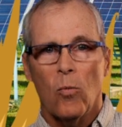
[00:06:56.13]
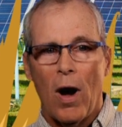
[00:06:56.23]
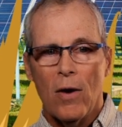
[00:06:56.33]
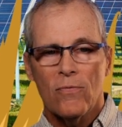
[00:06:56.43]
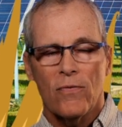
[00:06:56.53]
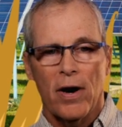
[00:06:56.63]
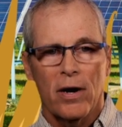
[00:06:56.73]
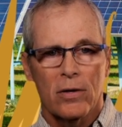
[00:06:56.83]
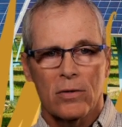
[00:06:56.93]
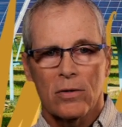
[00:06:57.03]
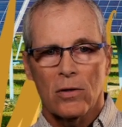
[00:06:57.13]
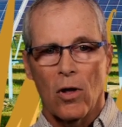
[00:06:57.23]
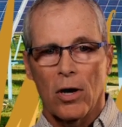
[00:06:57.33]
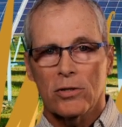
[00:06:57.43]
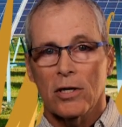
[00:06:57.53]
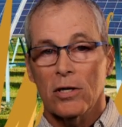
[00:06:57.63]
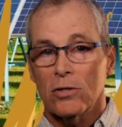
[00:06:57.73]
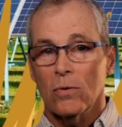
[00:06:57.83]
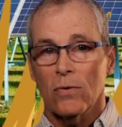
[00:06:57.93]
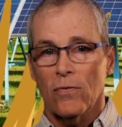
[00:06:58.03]
wildfire loss at a
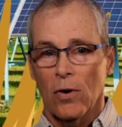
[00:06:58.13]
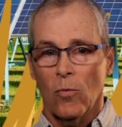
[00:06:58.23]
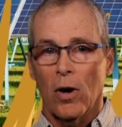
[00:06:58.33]
solar farm?